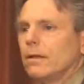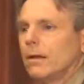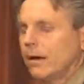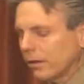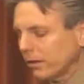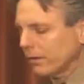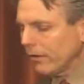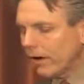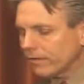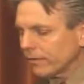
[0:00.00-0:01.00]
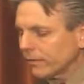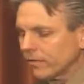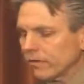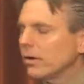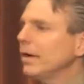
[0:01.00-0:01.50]
I thought the author of
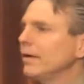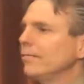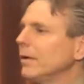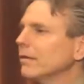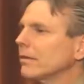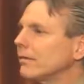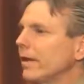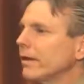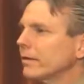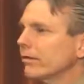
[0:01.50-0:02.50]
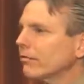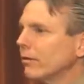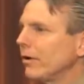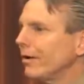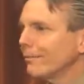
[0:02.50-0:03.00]
this Qur'an must have had a
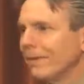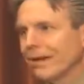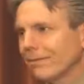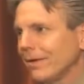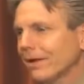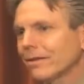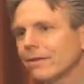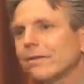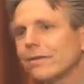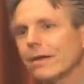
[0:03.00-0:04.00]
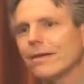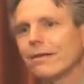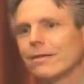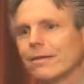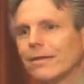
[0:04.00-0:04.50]
strong mathematical insight,
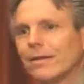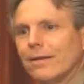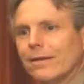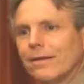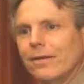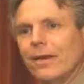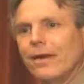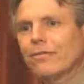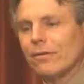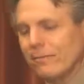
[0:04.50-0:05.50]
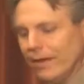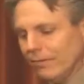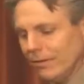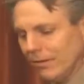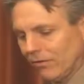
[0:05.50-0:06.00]
a natural
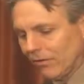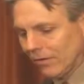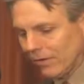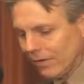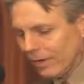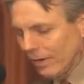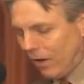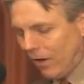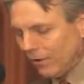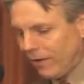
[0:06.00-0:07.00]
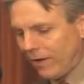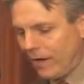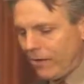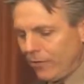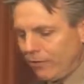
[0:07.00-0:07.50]
mathematician. All
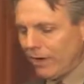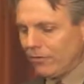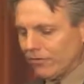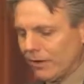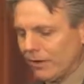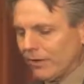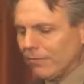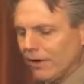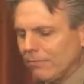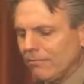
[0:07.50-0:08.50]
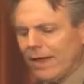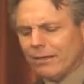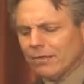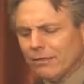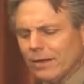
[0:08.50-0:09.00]
throughout, when I was reading, I was trying to
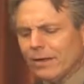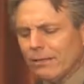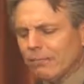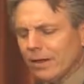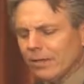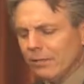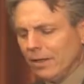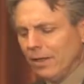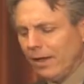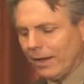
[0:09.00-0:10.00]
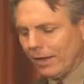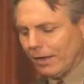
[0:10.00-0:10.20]
imagine what he must have been like.